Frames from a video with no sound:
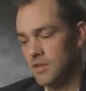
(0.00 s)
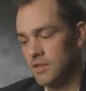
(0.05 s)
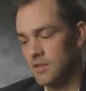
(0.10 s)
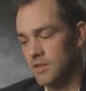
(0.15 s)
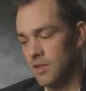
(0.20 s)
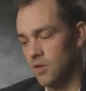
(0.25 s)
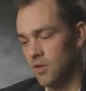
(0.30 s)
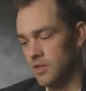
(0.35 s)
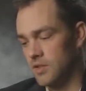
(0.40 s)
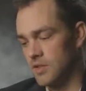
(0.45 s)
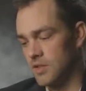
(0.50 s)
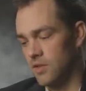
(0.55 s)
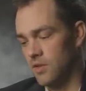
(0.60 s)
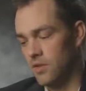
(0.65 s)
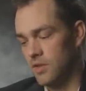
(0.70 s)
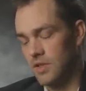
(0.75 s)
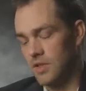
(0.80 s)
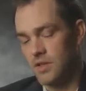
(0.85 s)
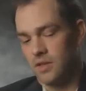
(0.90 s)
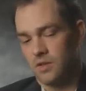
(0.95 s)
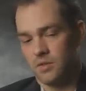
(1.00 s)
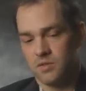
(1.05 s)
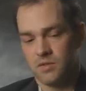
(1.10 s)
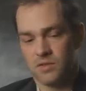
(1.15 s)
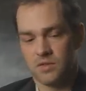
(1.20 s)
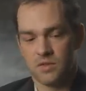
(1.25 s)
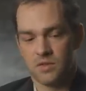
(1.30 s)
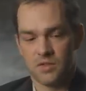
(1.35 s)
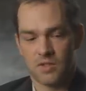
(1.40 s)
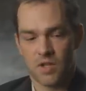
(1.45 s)
so-and-so that
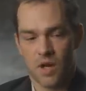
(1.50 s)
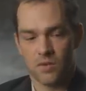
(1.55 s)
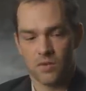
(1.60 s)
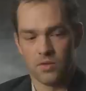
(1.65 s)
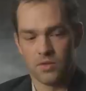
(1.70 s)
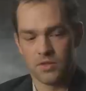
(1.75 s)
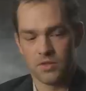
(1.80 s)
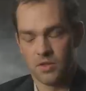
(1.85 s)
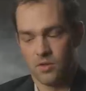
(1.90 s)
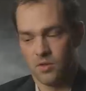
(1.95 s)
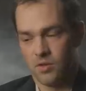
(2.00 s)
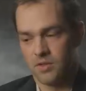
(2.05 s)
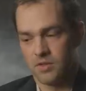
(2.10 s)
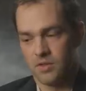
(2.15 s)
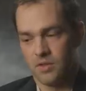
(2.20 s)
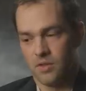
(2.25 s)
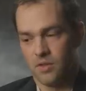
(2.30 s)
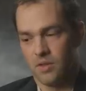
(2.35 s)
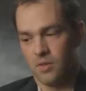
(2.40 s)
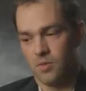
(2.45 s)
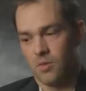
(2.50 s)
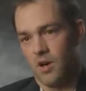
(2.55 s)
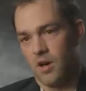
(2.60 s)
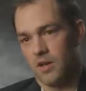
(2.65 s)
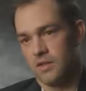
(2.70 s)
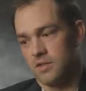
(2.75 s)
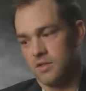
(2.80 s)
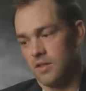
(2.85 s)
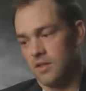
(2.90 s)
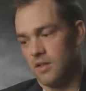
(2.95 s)
knows General so-and-so that
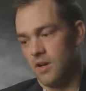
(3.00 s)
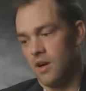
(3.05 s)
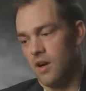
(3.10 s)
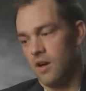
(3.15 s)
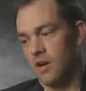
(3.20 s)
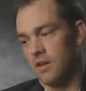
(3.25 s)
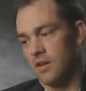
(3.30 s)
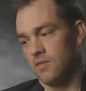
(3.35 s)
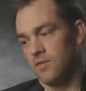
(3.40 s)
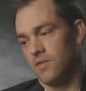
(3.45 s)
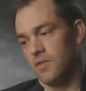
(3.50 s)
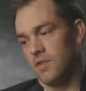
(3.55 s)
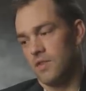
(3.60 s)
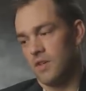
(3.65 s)
walks the dog of